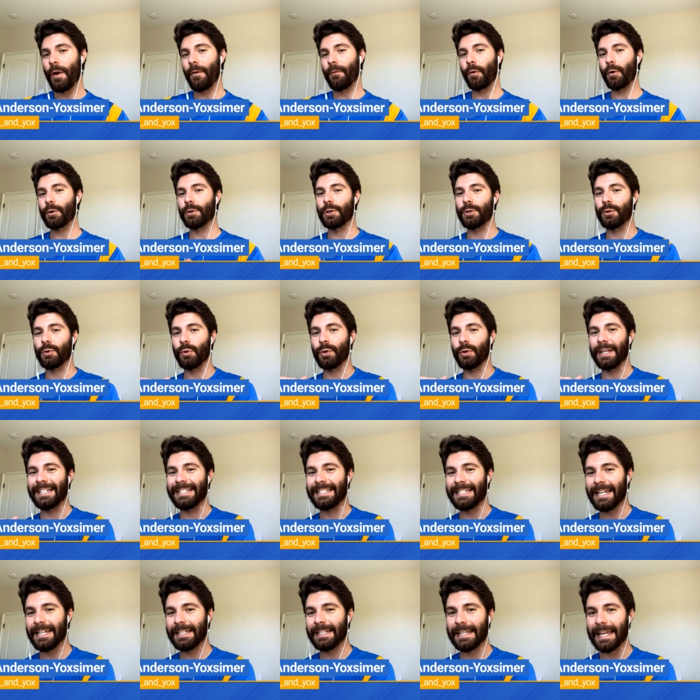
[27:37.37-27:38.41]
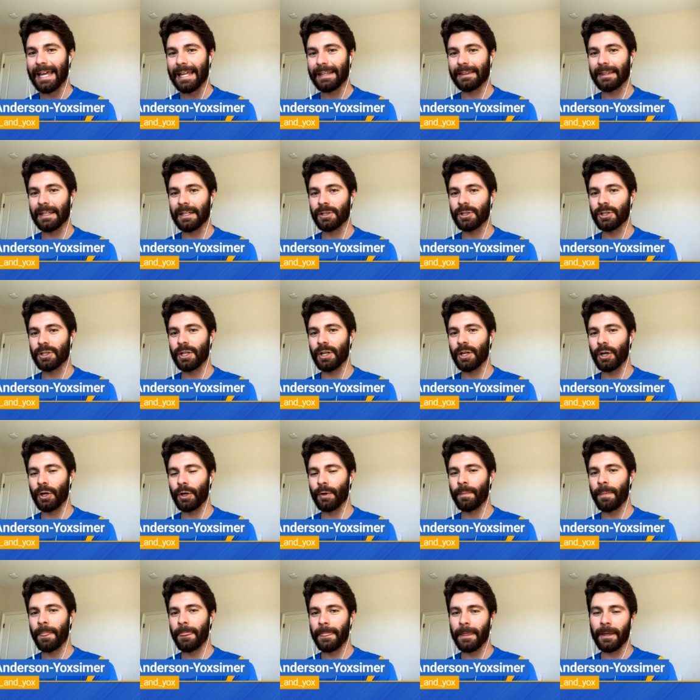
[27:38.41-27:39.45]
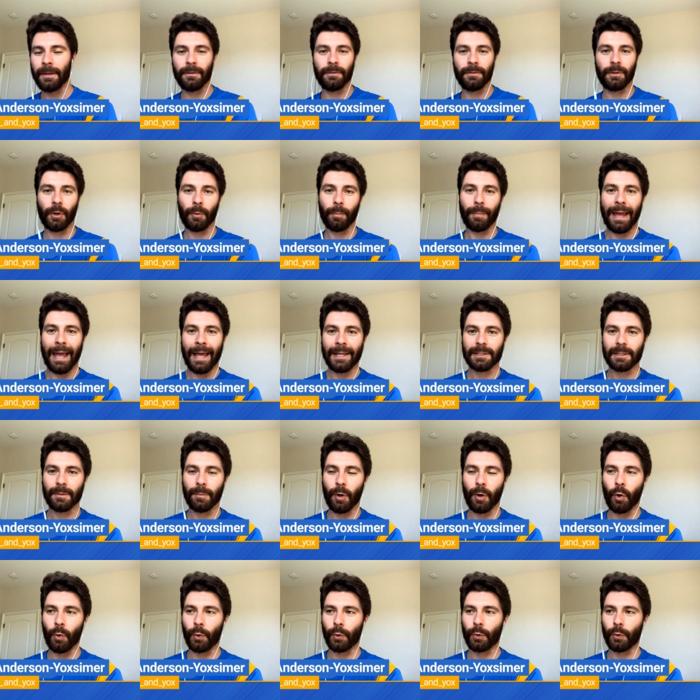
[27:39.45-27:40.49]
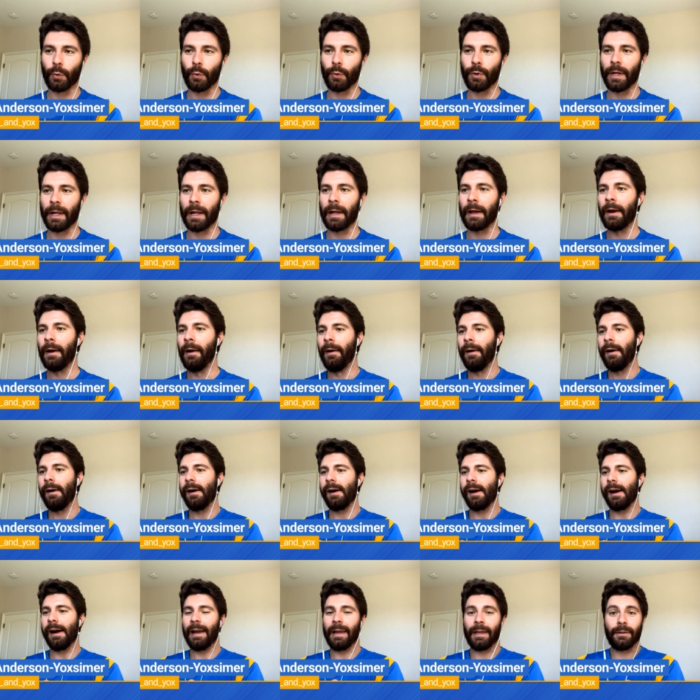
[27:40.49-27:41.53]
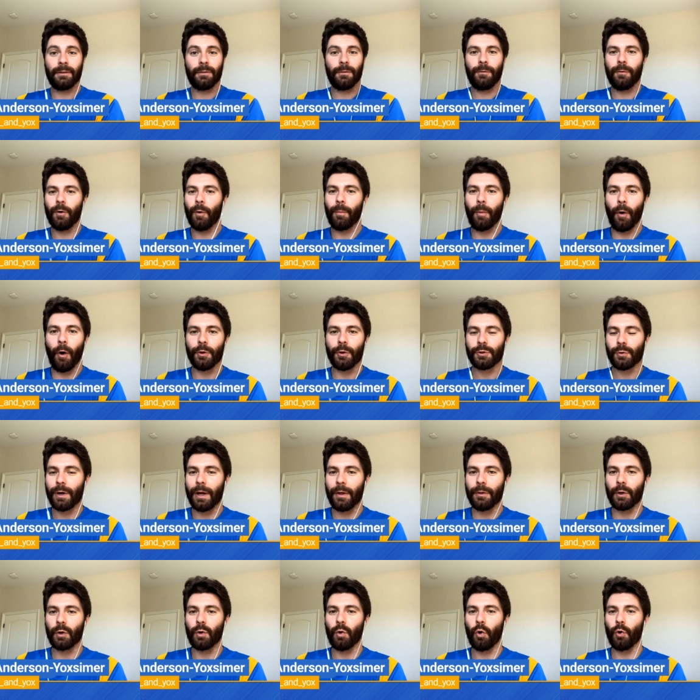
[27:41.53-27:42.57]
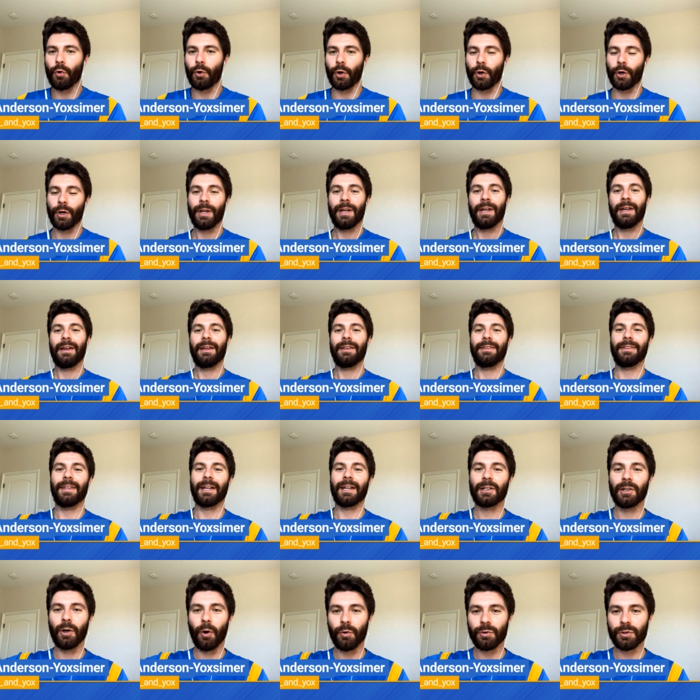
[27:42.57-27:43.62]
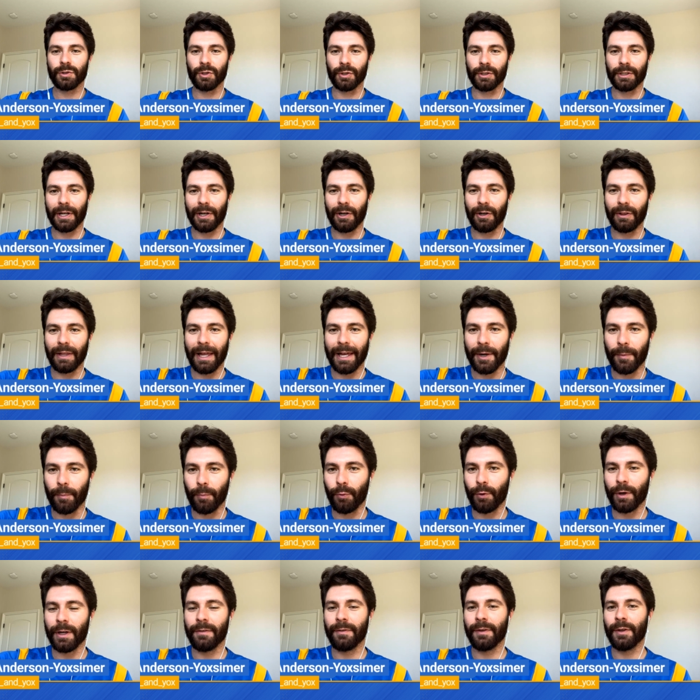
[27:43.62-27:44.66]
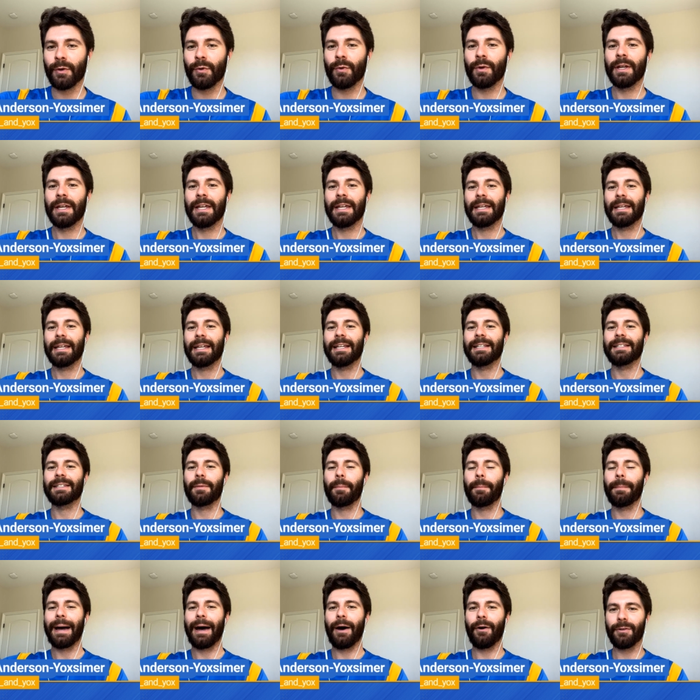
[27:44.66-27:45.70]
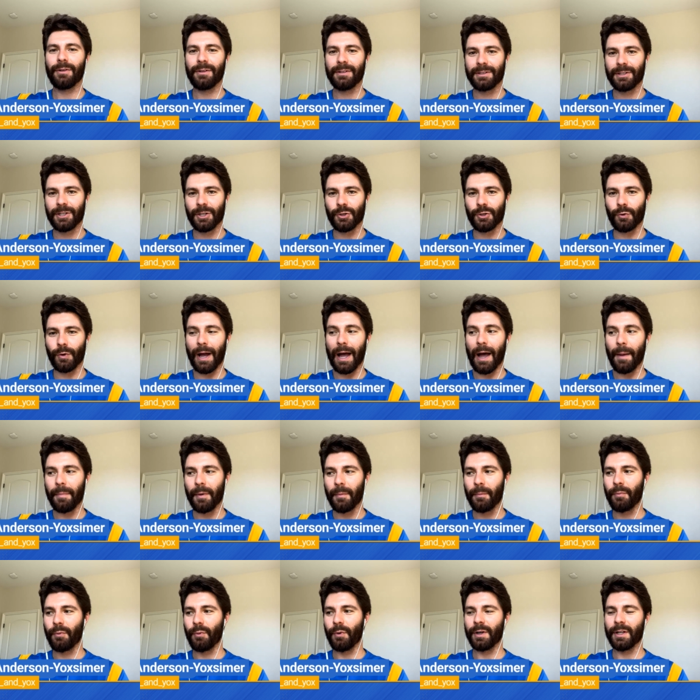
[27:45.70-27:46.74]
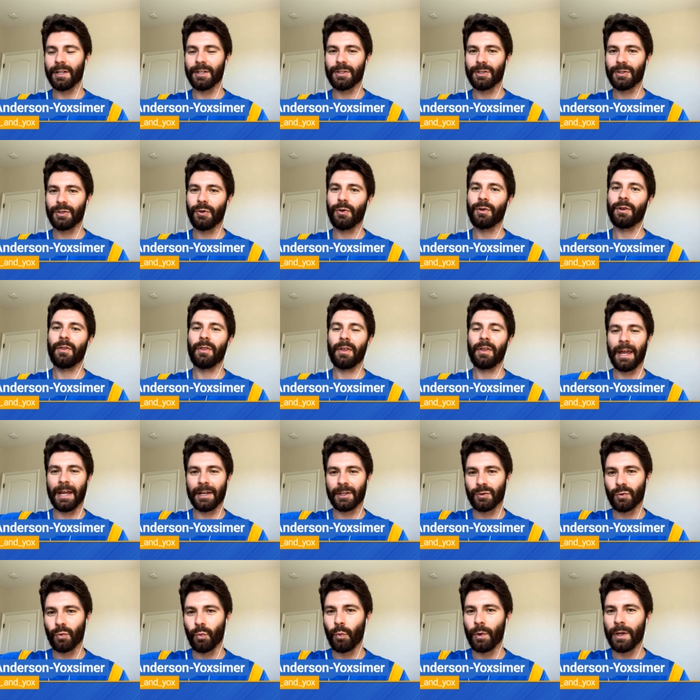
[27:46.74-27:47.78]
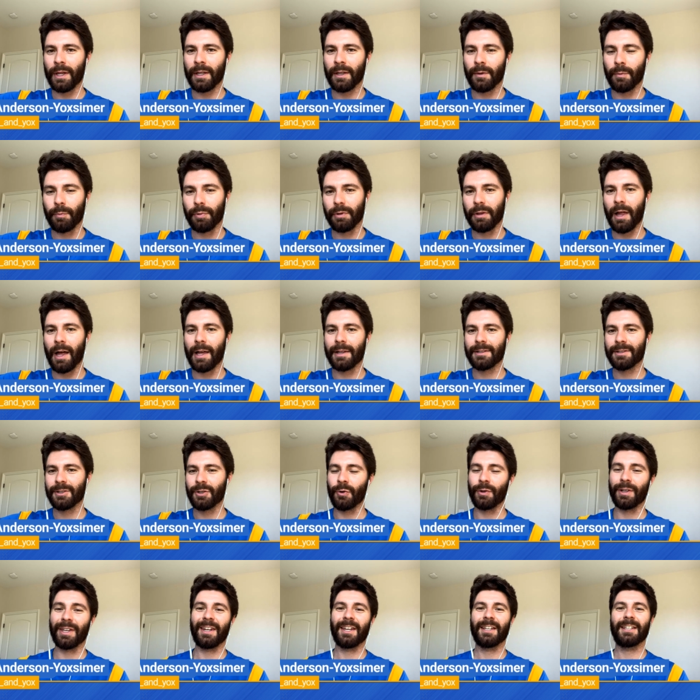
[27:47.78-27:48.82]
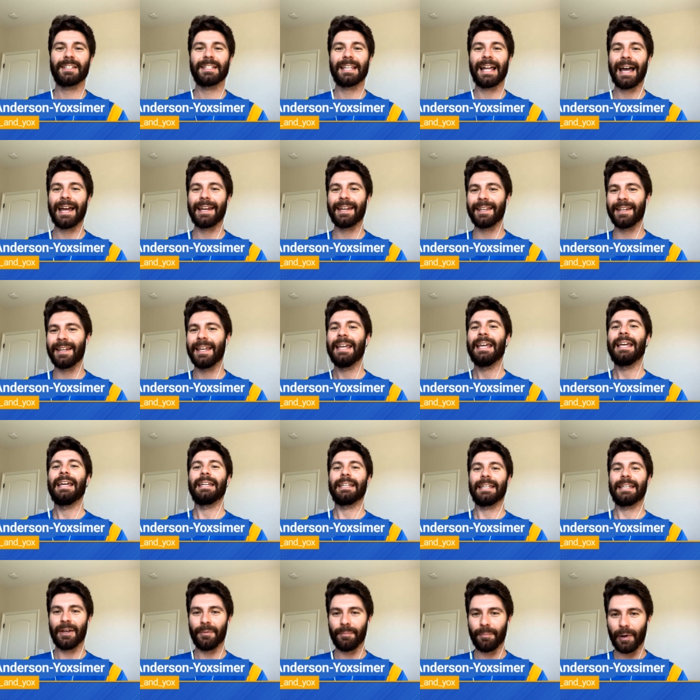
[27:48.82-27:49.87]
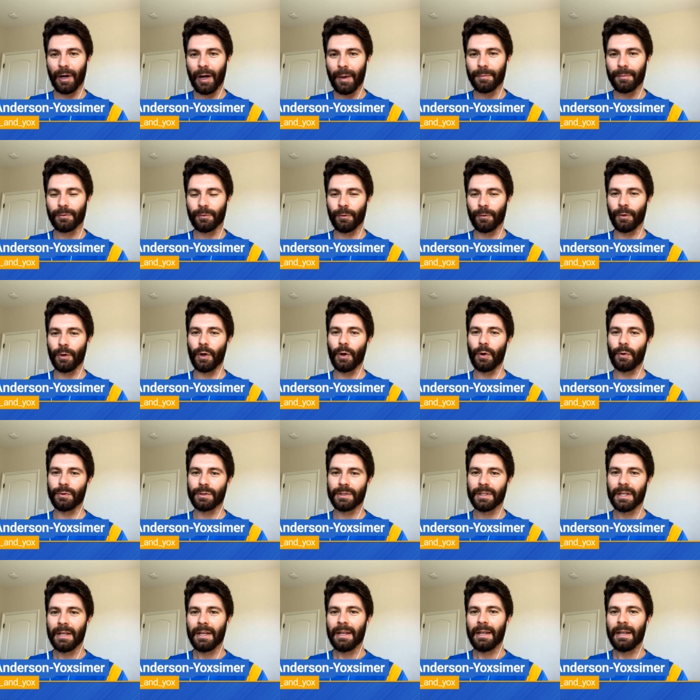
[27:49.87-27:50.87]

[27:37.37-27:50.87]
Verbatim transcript: versus who they did get this year in their basketball recruiting. And football's around the corner. The Coastal Carolina preview is about to drop pretty soon in the next week plus. So get excited, get pumped for those.